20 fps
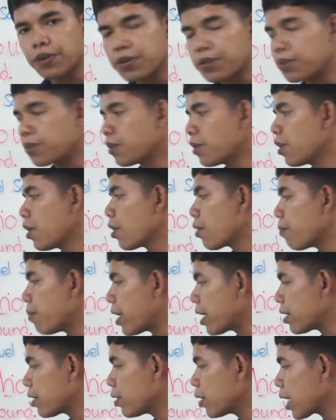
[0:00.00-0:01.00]
you,
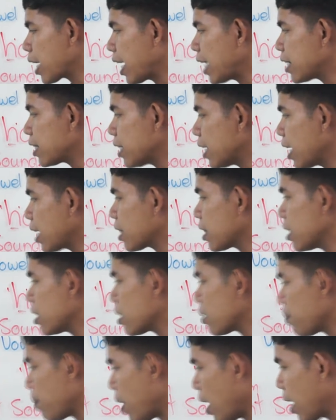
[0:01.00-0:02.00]
but you can take
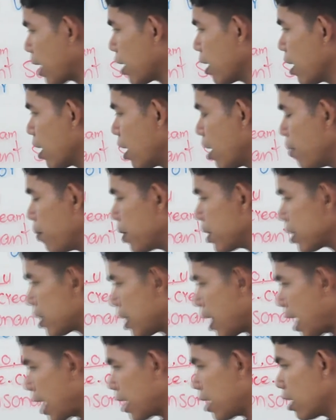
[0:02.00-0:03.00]
this part. It means
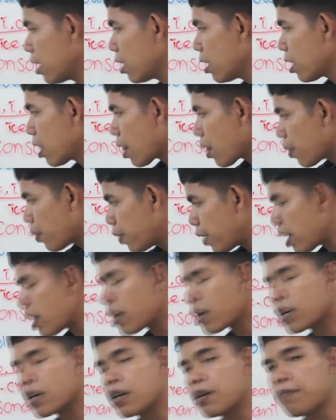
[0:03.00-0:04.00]

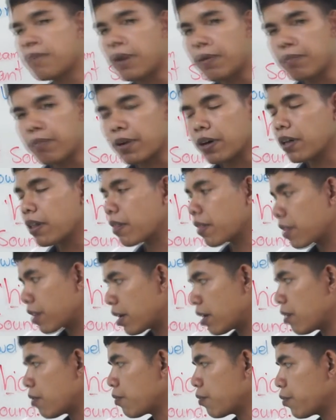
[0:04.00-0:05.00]
that
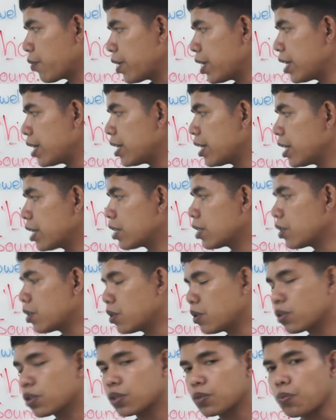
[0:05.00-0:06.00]
remember we need to
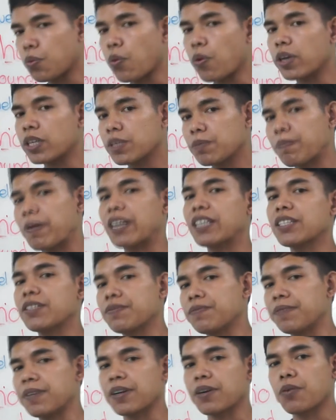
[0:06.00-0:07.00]
use for a
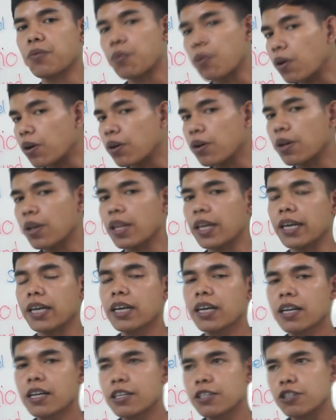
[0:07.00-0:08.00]
specific one only.
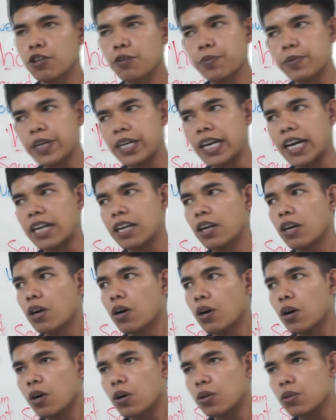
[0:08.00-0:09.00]
So I mean
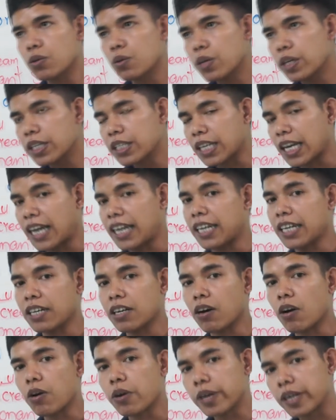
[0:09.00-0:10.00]
that you decided
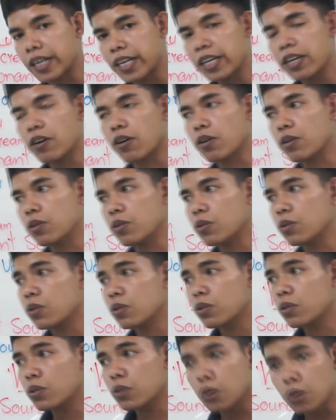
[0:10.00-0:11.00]
already or
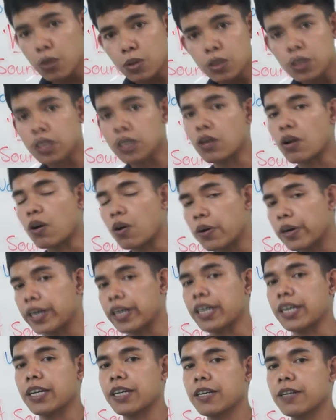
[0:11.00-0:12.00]
you choose it
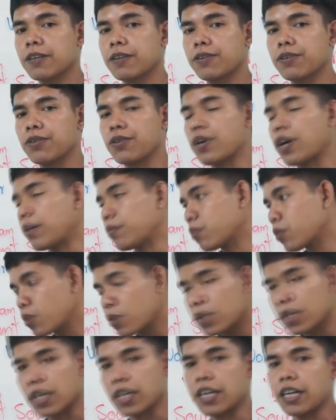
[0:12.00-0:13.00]
already. You have
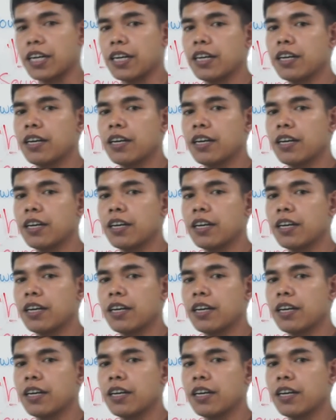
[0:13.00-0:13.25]
chosen